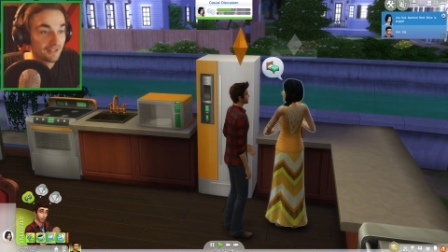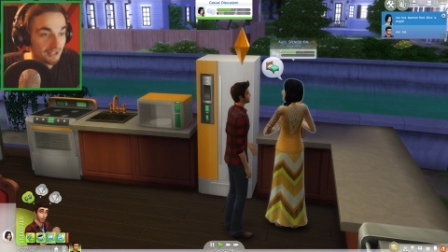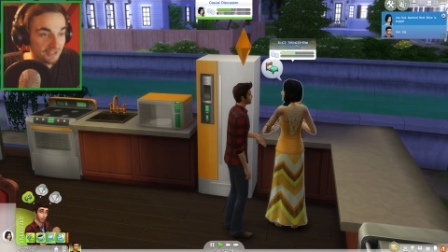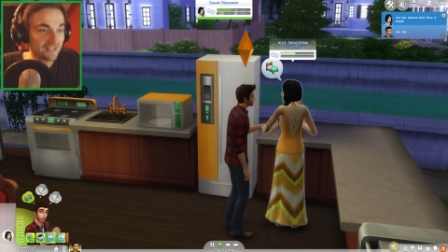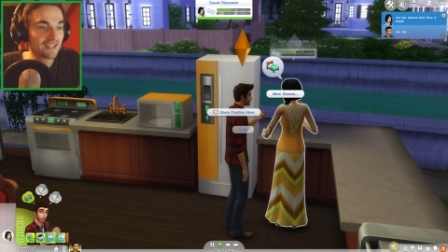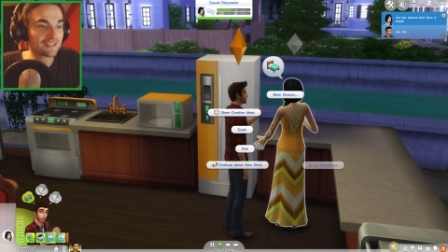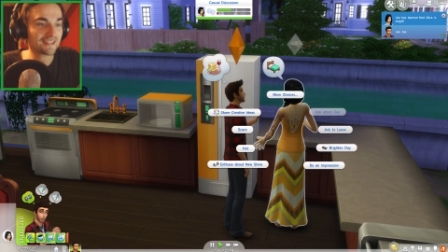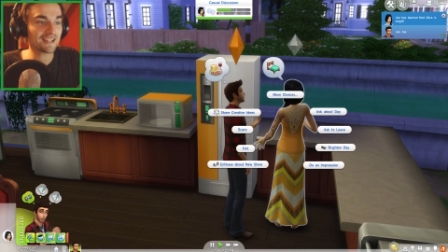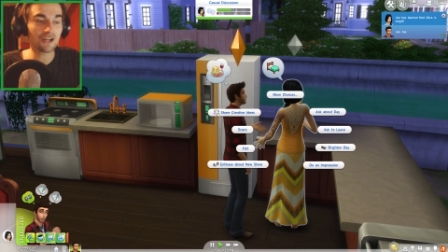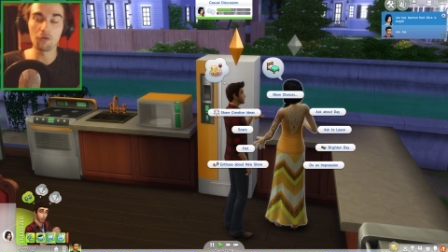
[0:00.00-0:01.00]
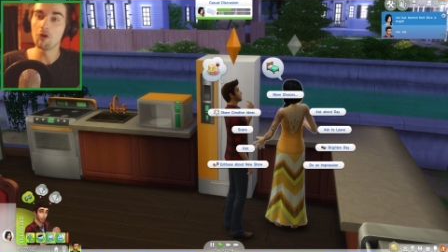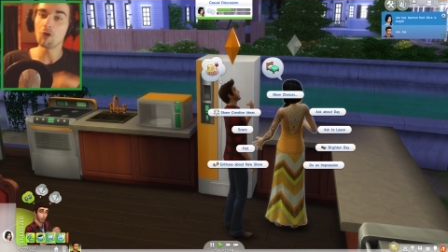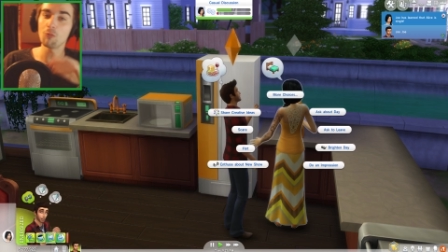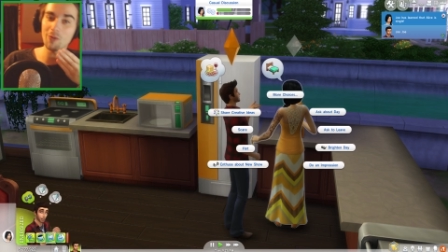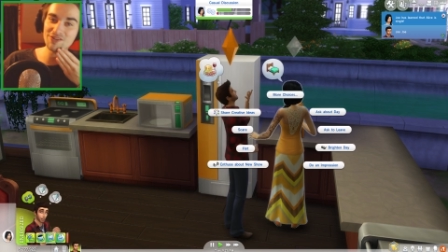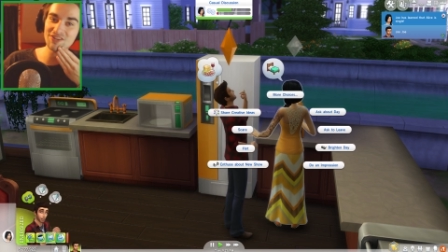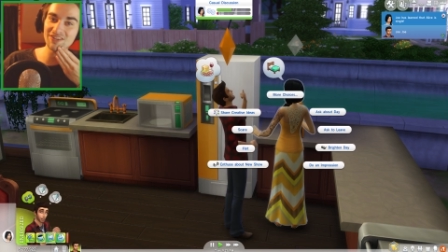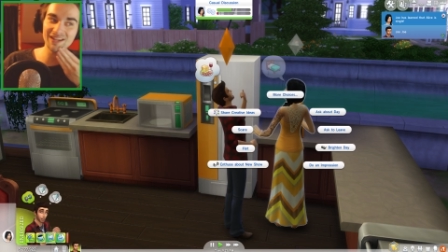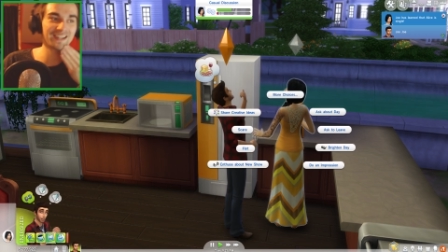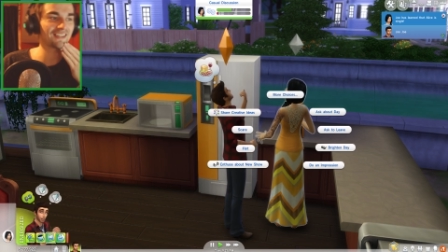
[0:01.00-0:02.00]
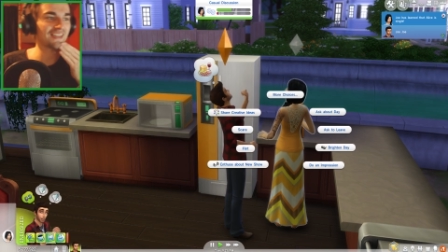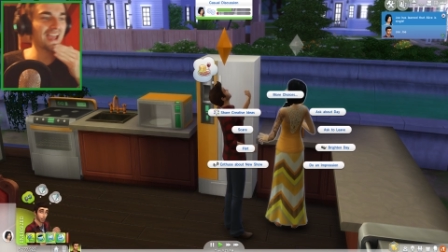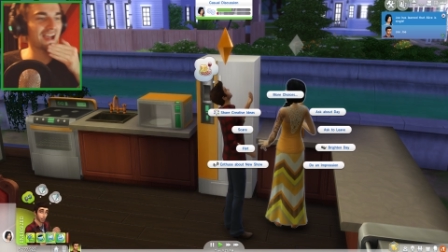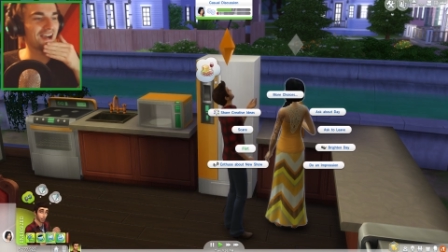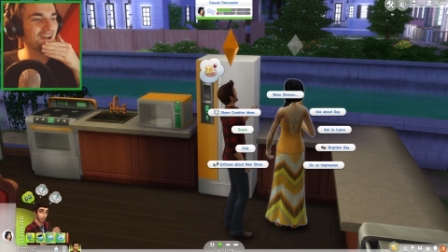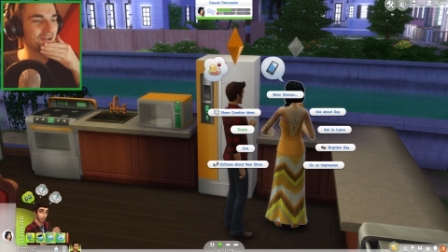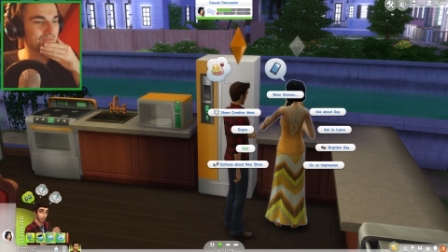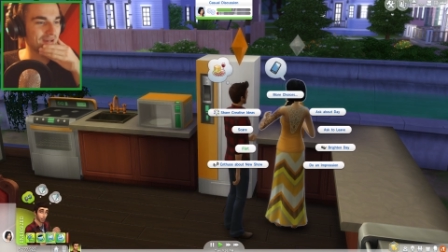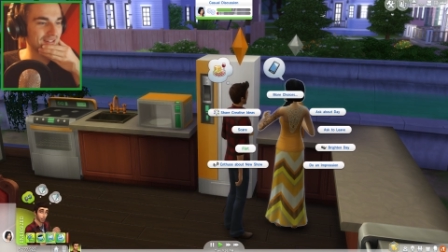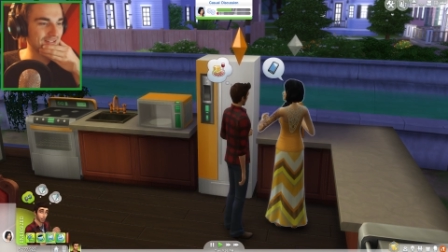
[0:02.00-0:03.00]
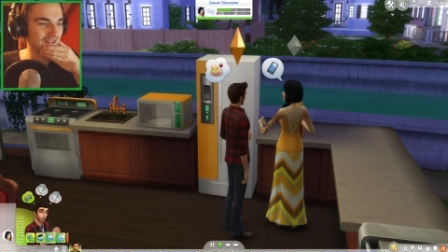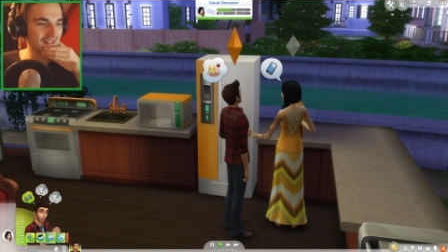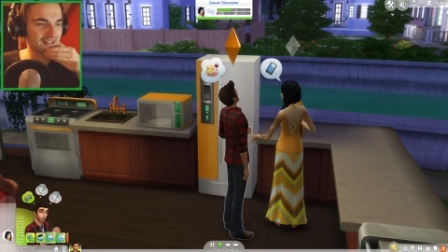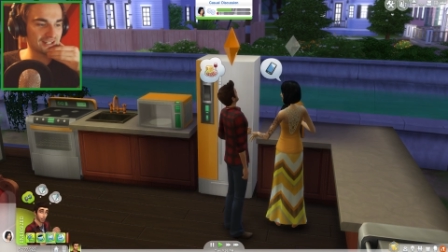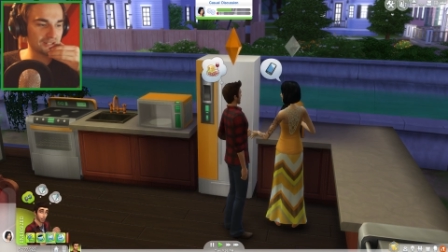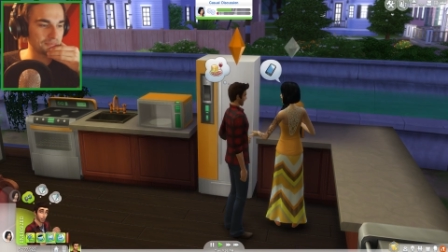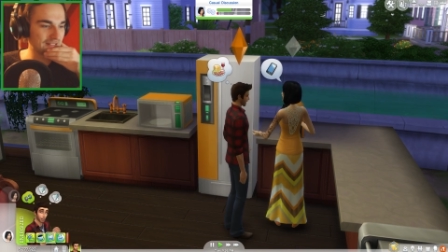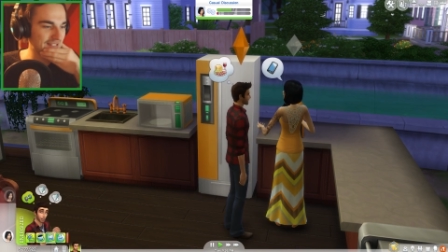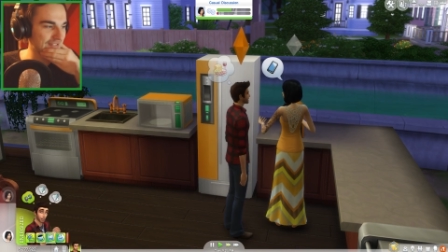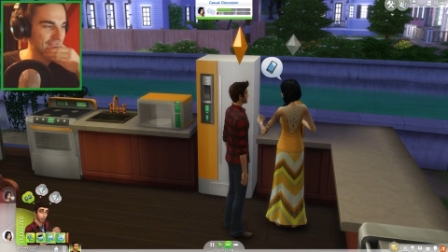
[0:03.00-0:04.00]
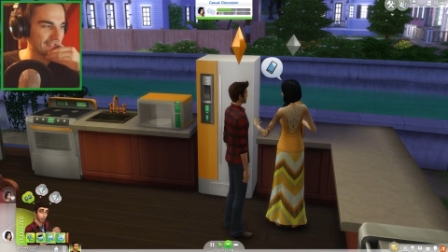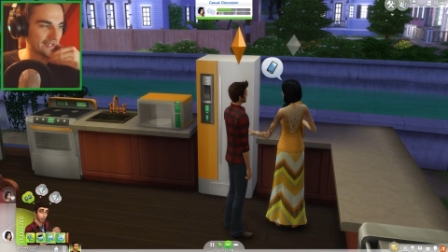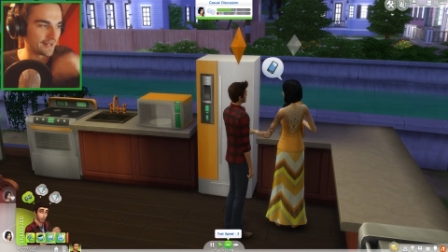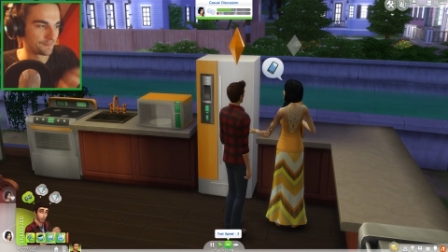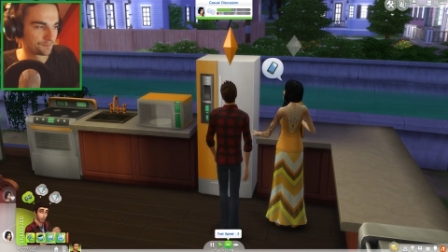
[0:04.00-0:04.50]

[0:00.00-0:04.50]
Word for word: She, is single. Would you look at that? Oh my god, I can't believe it.